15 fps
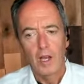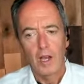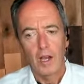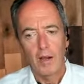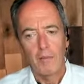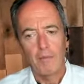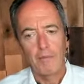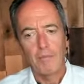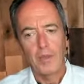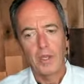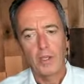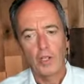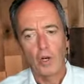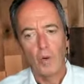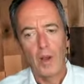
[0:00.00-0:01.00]

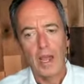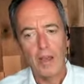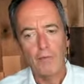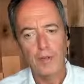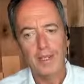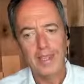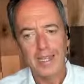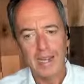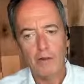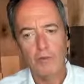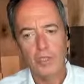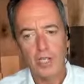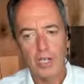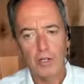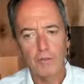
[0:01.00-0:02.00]
Everything
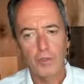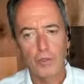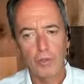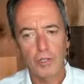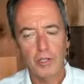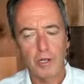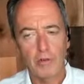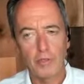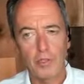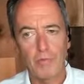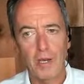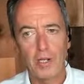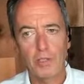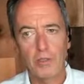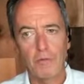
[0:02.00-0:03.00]
outside of source energy
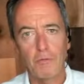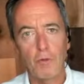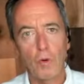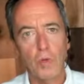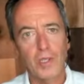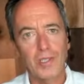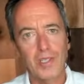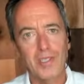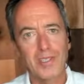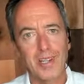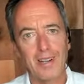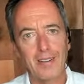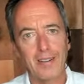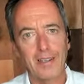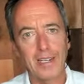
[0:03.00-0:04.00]
medicine focuses
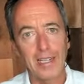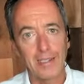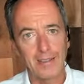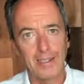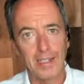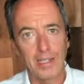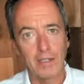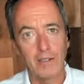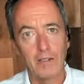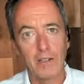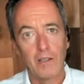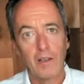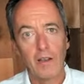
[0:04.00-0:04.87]
on killing,